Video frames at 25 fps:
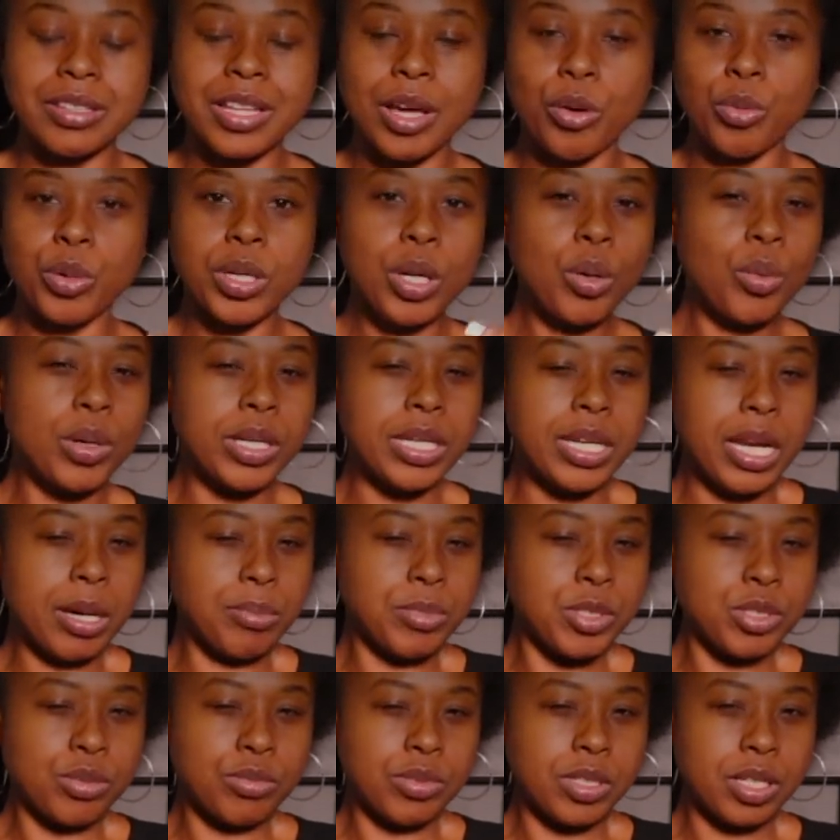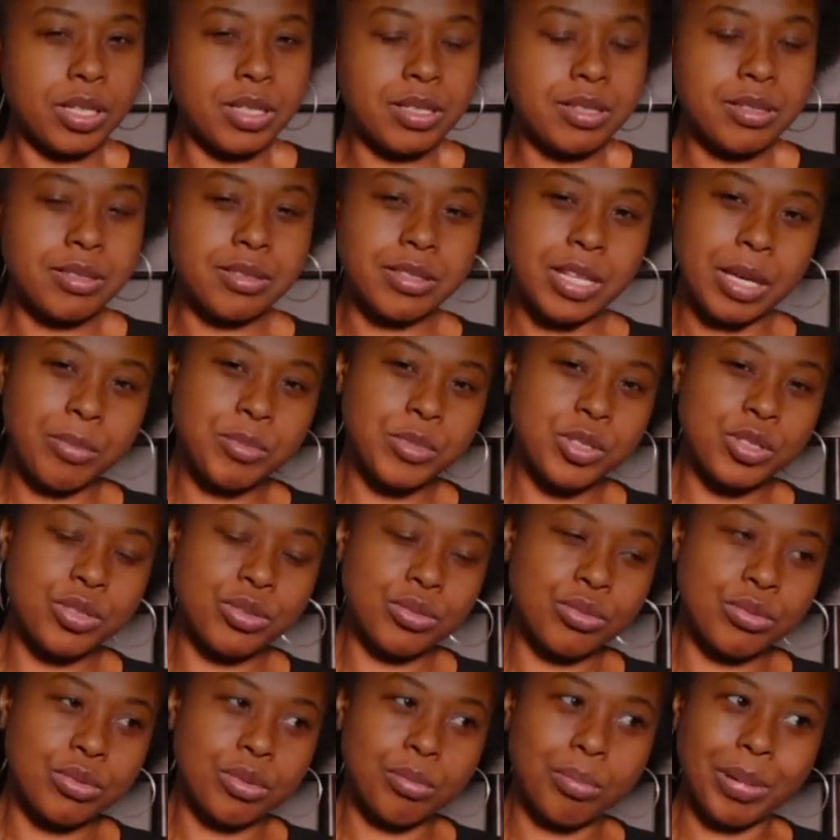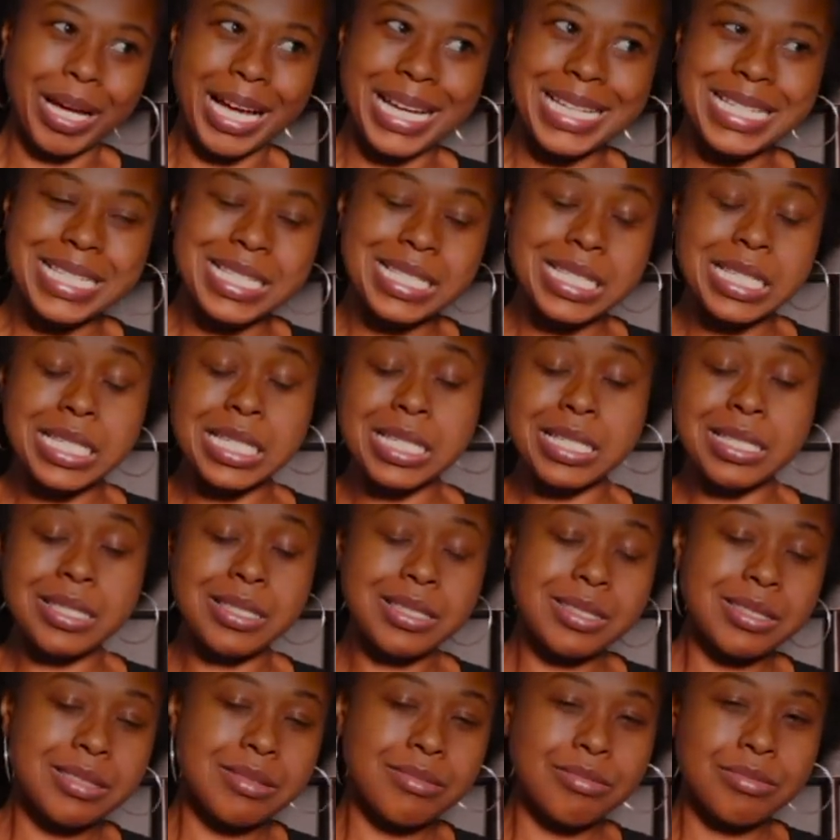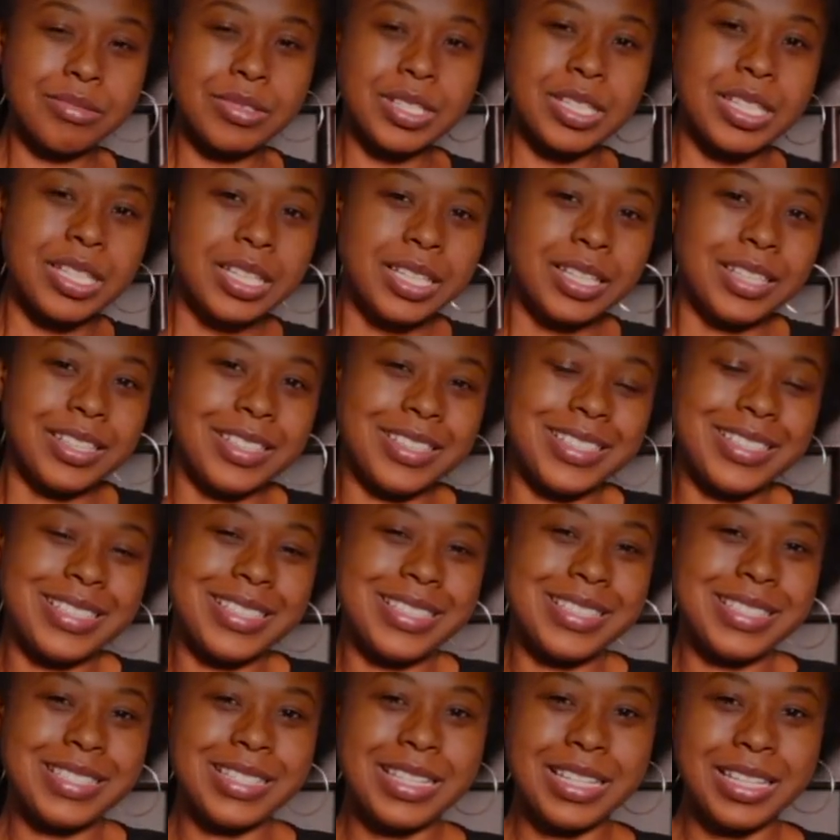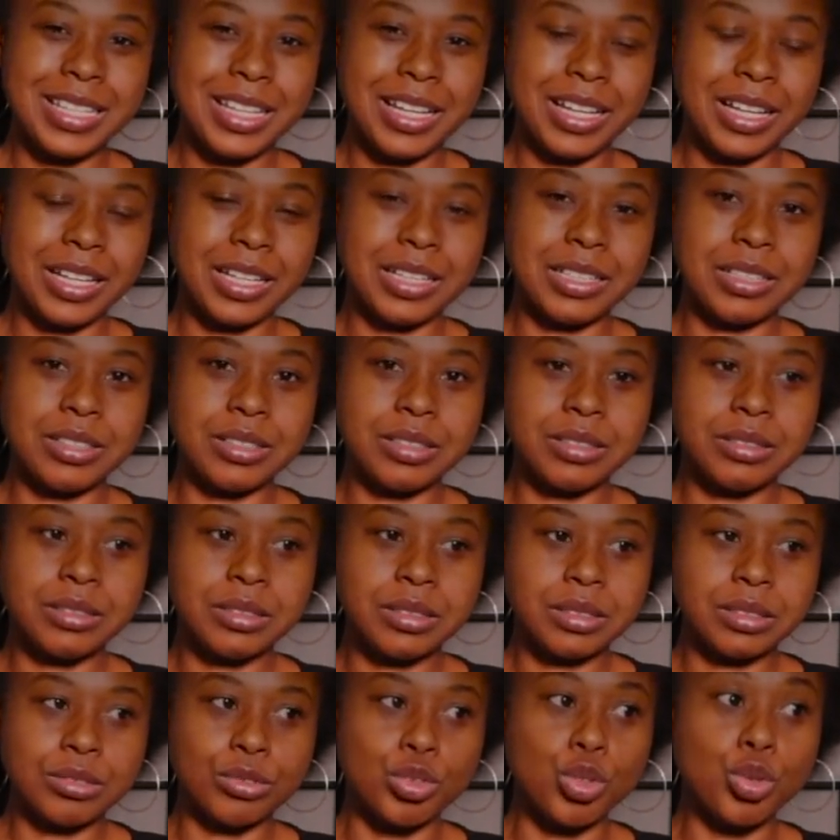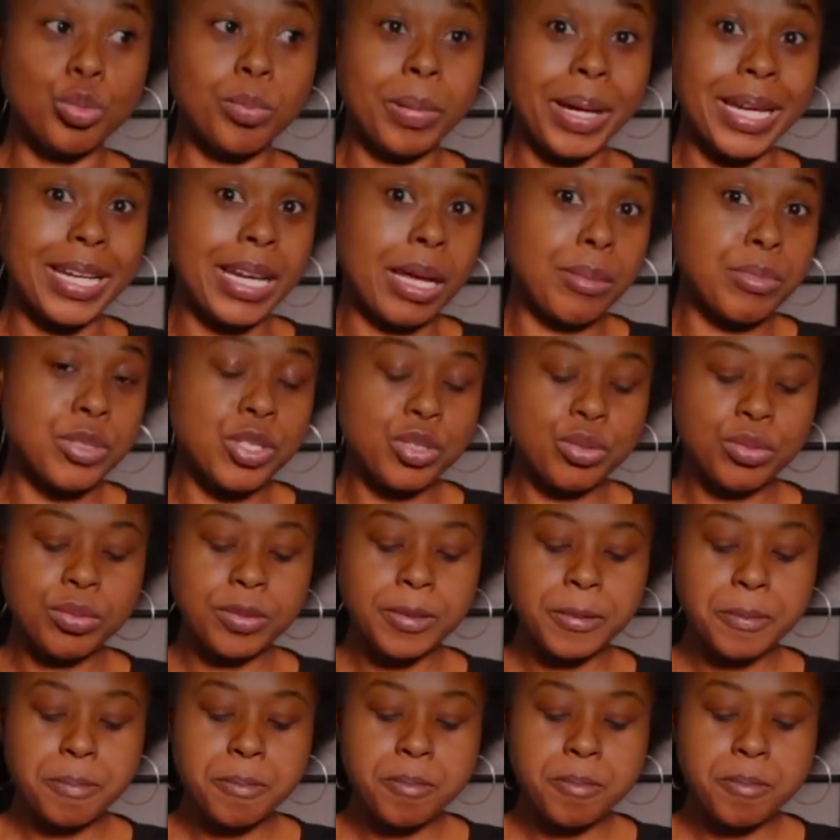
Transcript: Now we know what Neptune does. Neptune, Pisces, is ruled by Neptune.